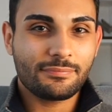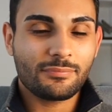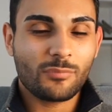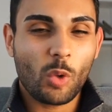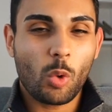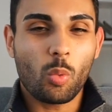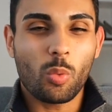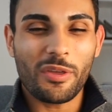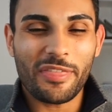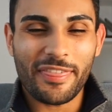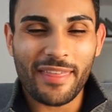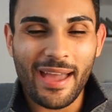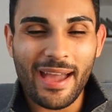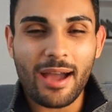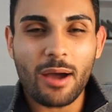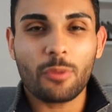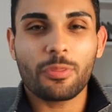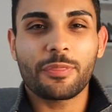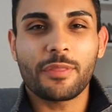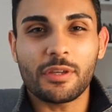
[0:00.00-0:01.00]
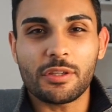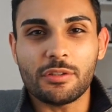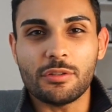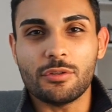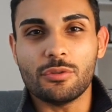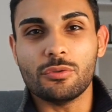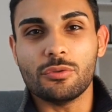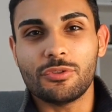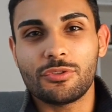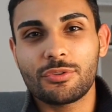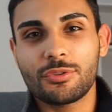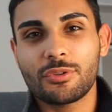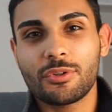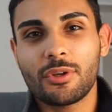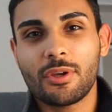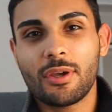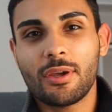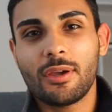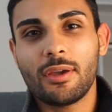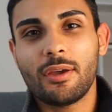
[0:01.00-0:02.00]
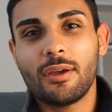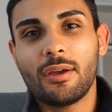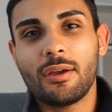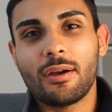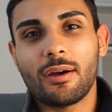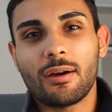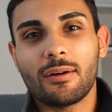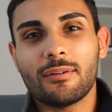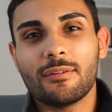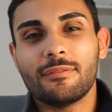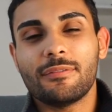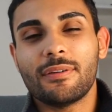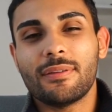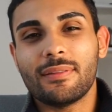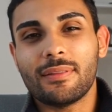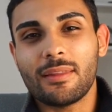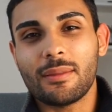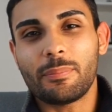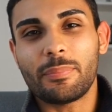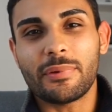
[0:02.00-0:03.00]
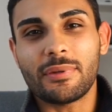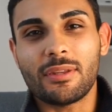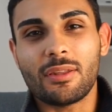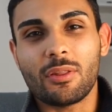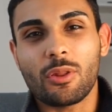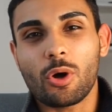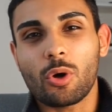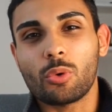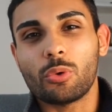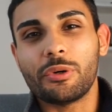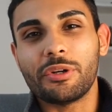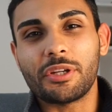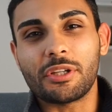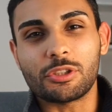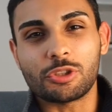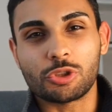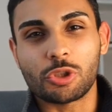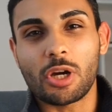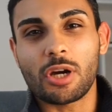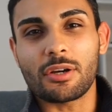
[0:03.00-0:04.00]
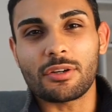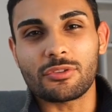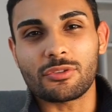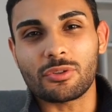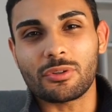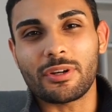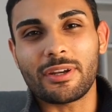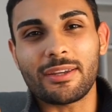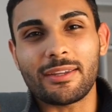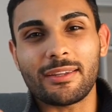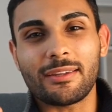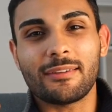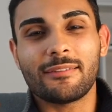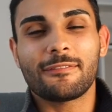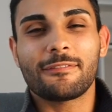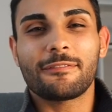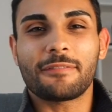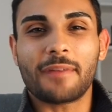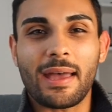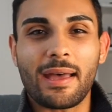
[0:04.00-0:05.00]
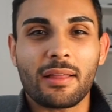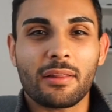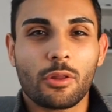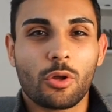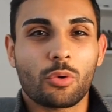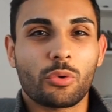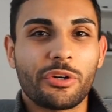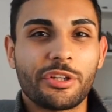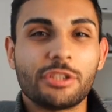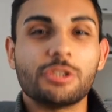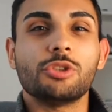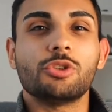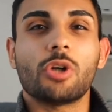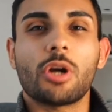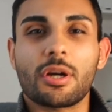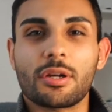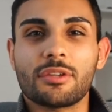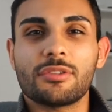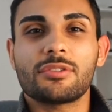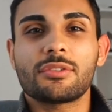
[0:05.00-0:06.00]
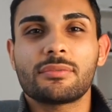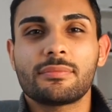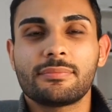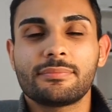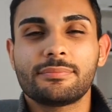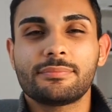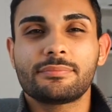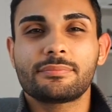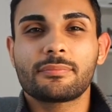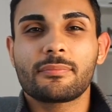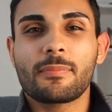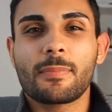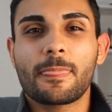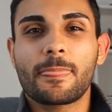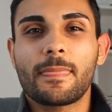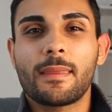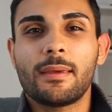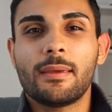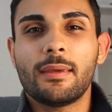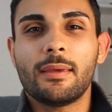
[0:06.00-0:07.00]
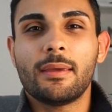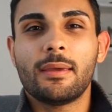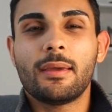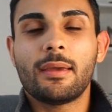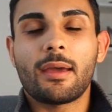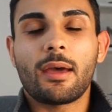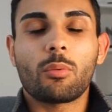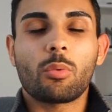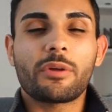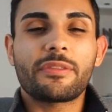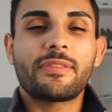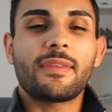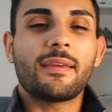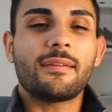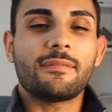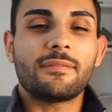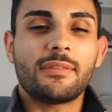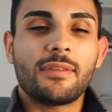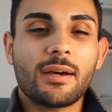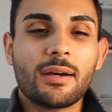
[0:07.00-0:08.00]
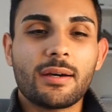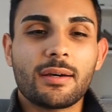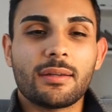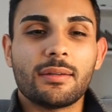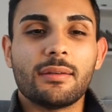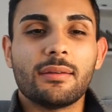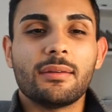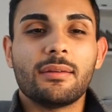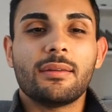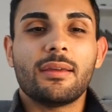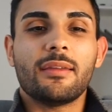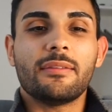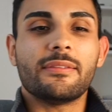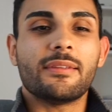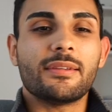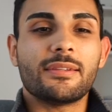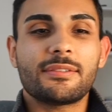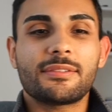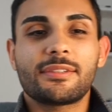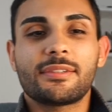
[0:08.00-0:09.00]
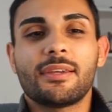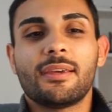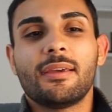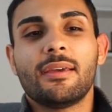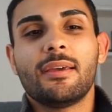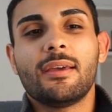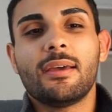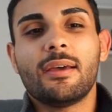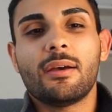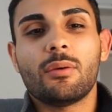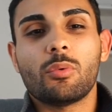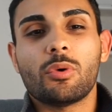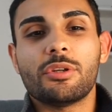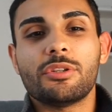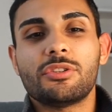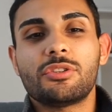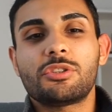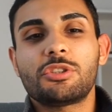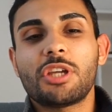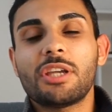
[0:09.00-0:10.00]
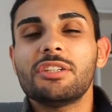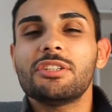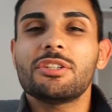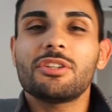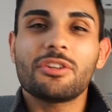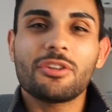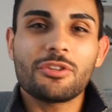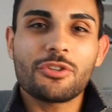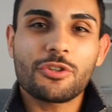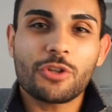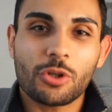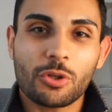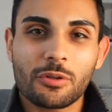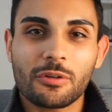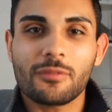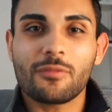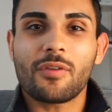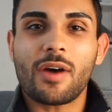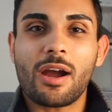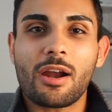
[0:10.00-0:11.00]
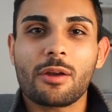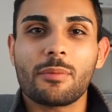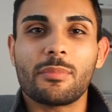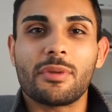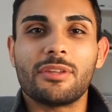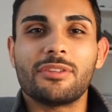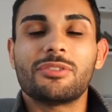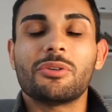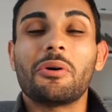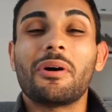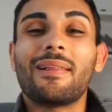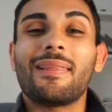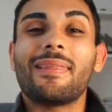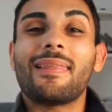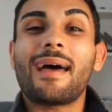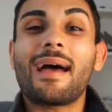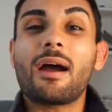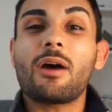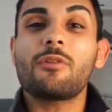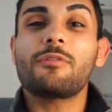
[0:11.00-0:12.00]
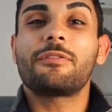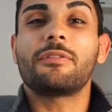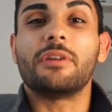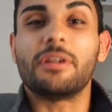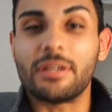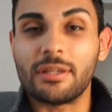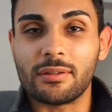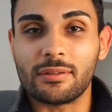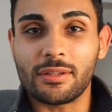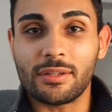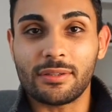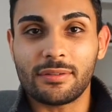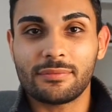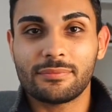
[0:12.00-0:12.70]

without the use of lipid-lowering drugs or any fat-lowering drugs. And what they've done in this was changing the internal environment to allow for healing,